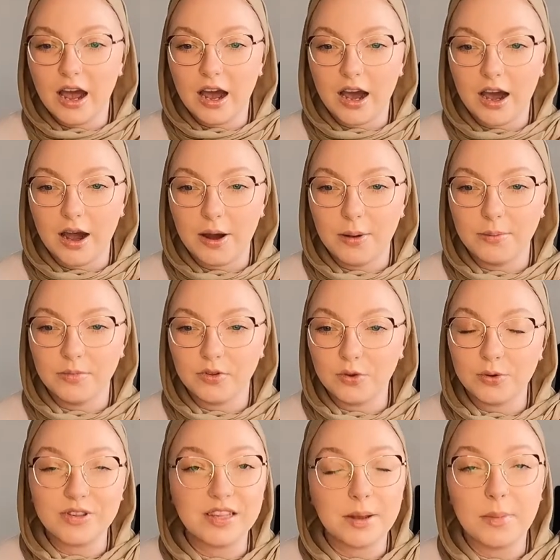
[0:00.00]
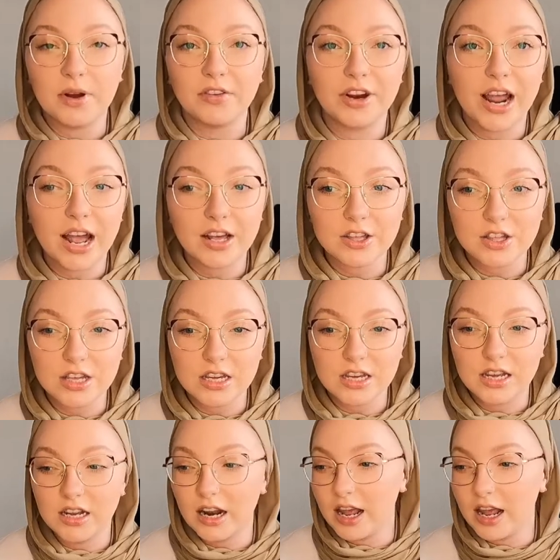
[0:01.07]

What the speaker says: You will see my reaction